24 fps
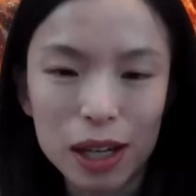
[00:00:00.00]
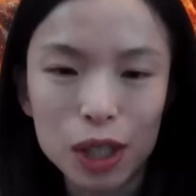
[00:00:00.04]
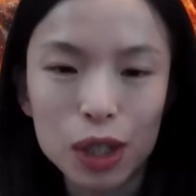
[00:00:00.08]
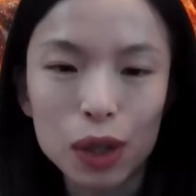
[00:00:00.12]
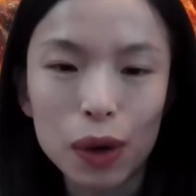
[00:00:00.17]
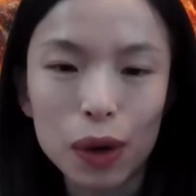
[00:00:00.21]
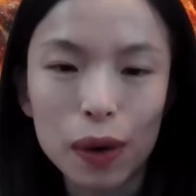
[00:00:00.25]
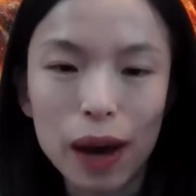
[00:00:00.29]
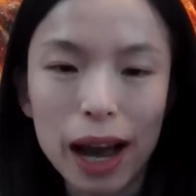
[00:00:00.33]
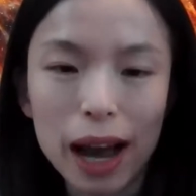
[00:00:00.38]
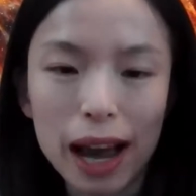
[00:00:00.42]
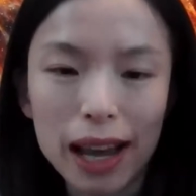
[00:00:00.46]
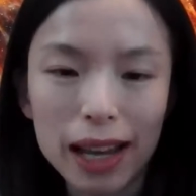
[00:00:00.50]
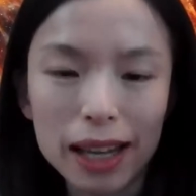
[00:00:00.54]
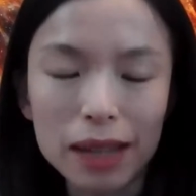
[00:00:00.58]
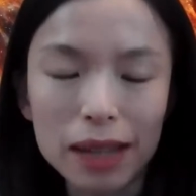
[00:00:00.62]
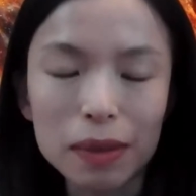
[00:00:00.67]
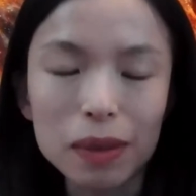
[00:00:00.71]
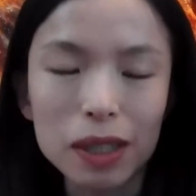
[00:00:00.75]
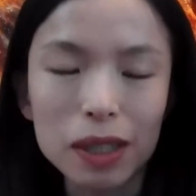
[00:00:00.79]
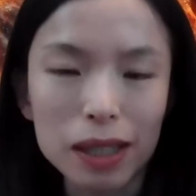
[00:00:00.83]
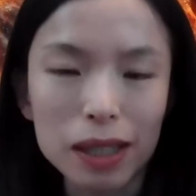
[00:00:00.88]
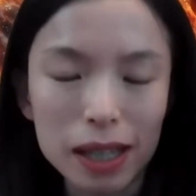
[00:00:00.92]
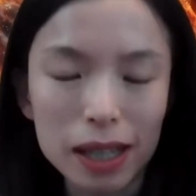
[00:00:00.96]
so I
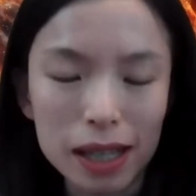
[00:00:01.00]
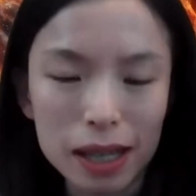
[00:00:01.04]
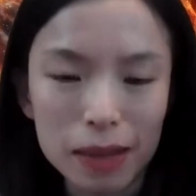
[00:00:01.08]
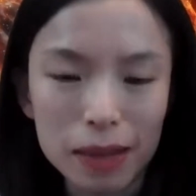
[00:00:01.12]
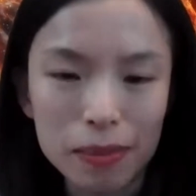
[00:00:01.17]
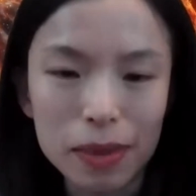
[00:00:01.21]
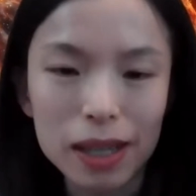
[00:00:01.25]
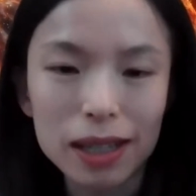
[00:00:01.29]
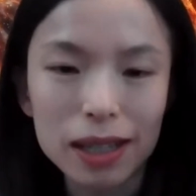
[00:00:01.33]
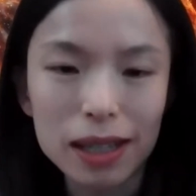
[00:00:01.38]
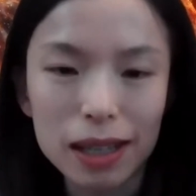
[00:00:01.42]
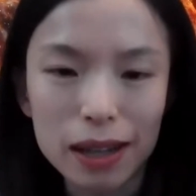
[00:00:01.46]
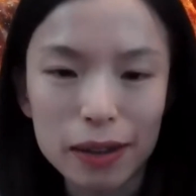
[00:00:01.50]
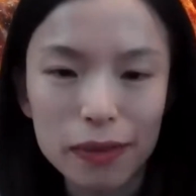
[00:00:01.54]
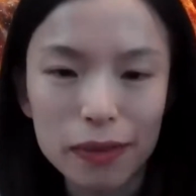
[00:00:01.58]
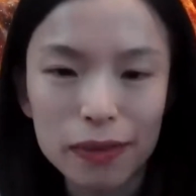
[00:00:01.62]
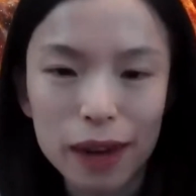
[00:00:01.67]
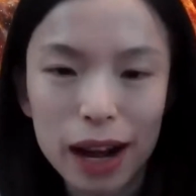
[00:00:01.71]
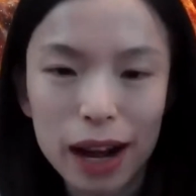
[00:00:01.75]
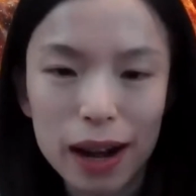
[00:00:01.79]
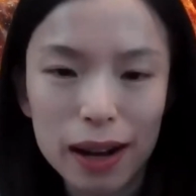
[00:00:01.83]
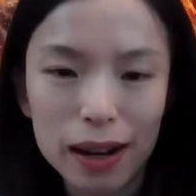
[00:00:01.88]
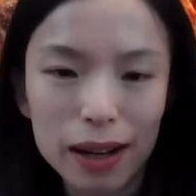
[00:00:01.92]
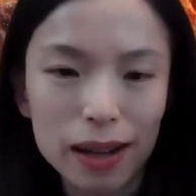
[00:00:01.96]
immediately
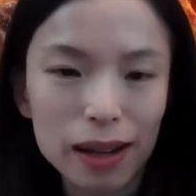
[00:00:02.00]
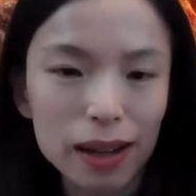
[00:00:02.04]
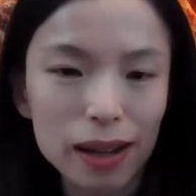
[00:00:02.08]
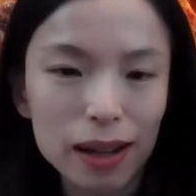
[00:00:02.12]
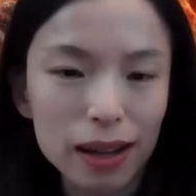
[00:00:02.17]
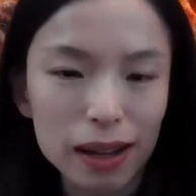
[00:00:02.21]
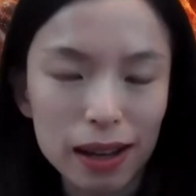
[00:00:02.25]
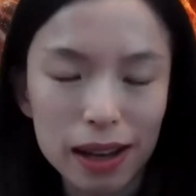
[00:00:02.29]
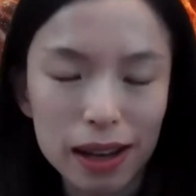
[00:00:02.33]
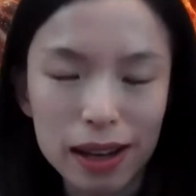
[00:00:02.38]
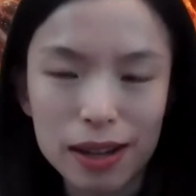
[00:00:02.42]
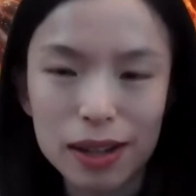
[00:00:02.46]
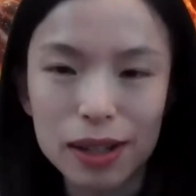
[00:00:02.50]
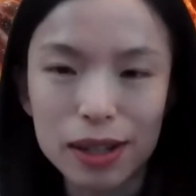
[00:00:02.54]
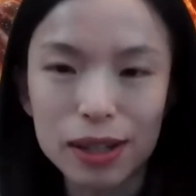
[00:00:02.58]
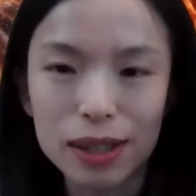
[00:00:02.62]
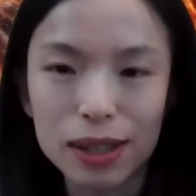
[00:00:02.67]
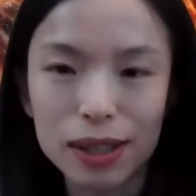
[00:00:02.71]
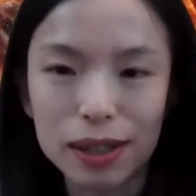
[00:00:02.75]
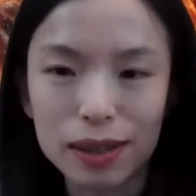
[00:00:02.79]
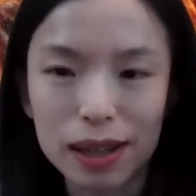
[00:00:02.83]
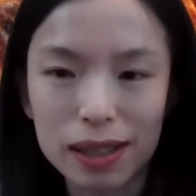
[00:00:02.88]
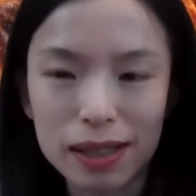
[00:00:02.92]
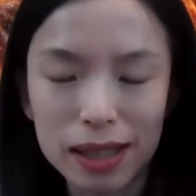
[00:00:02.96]
find there's
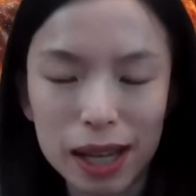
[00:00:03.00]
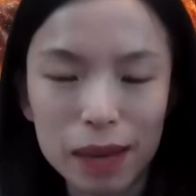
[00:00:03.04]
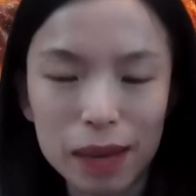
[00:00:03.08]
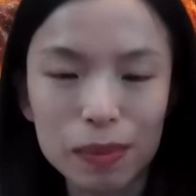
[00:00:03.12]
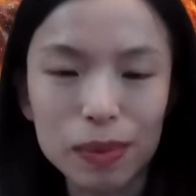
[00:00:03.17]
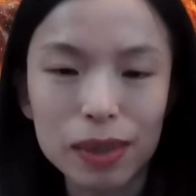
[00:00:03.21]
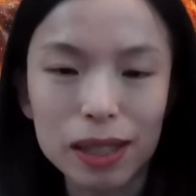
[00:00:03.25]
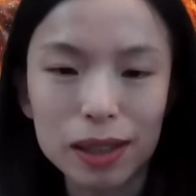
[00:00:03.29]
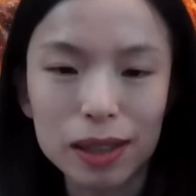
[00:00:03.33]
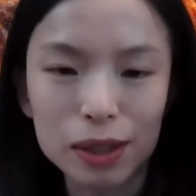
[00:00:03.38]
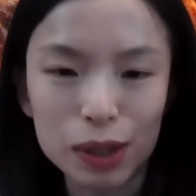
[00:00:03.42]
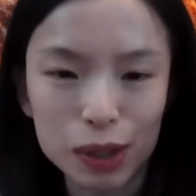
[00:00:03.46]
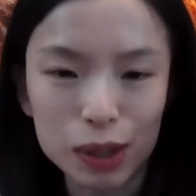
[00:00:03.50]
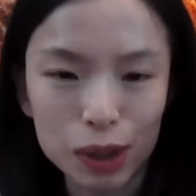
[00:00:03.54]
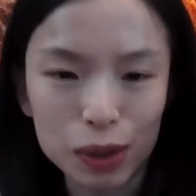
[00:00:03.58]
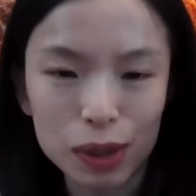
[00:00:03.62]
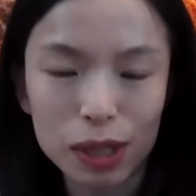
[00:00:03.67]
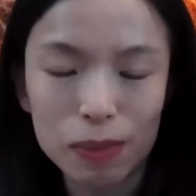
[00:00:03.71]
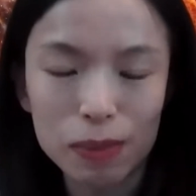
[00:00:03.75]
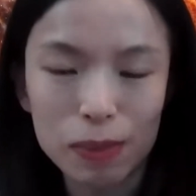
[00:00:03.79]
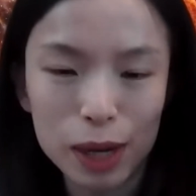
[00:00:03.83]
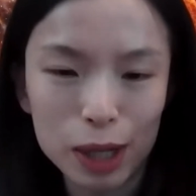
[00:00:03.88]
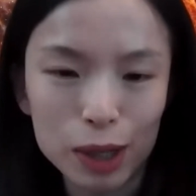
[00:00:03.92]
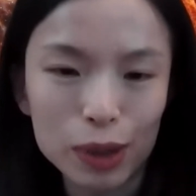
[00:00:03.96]
something
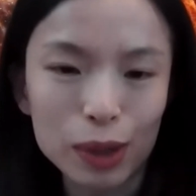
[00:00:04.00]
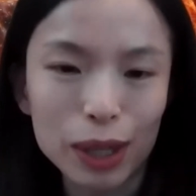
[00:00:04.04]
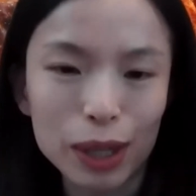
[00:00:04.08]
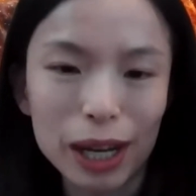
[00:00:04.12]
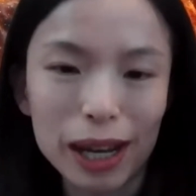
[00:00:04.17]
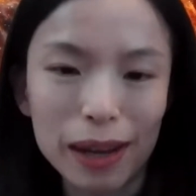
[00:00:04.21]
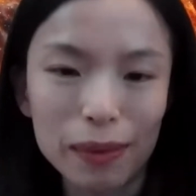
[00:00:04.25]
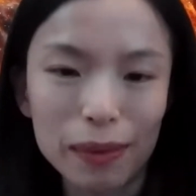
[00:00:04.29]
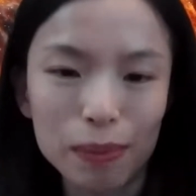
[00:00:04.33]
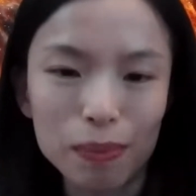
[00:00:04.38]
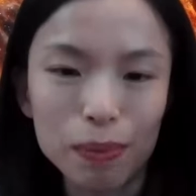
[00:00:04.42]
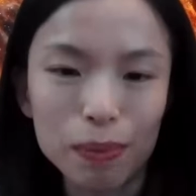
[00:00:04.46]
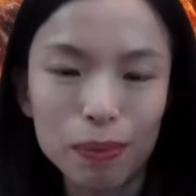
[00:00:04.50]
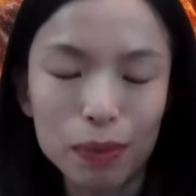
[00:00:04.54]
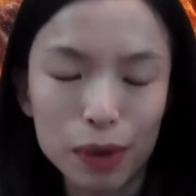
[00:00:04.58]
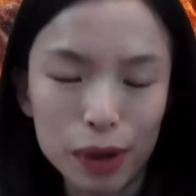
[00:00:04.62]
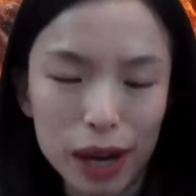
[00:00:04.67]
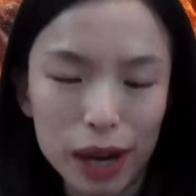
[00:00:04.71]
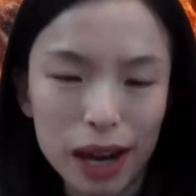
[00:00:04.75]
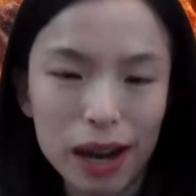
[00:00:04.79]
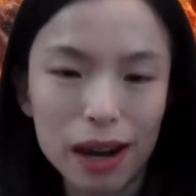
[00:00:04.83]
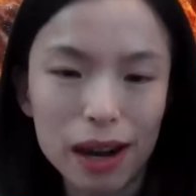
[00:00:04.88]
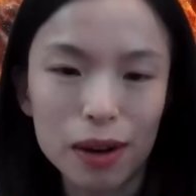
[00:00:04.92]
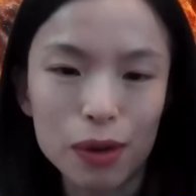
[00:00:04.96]
geospatial can
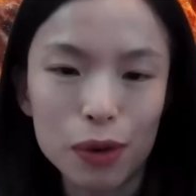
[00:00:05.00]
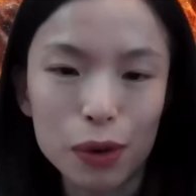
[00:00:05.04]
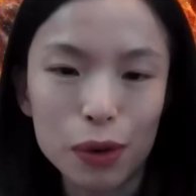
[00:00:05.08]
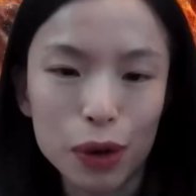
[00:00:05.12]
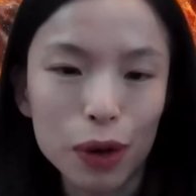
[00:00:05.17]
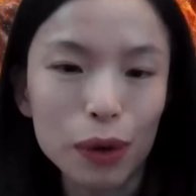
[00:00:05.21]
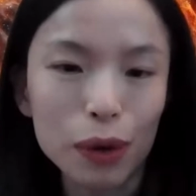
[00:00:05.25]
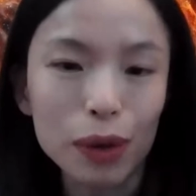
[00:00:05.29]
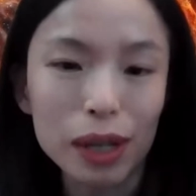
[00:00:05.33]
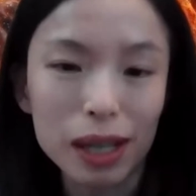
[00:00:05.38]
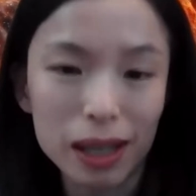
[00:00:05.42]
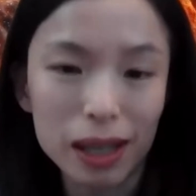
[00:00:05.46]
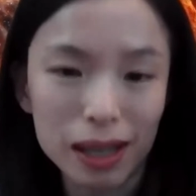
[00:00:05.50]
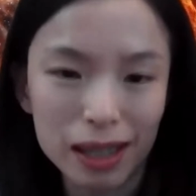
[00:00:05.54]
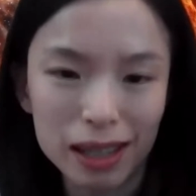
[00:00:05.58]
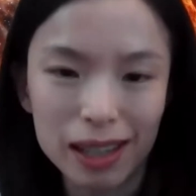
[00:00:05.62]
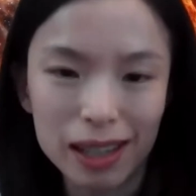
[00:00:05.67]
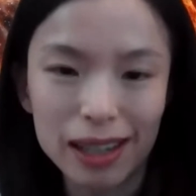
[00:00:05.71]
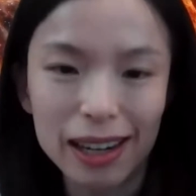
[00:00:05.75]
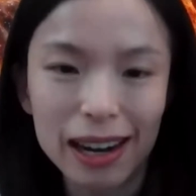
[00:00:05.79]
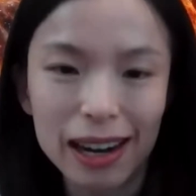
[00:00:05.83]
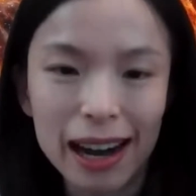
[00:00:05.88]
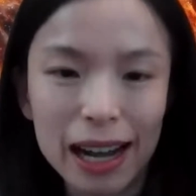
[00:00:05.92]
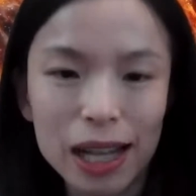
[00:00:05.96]
play a role
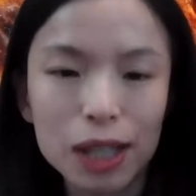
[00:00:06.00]
here.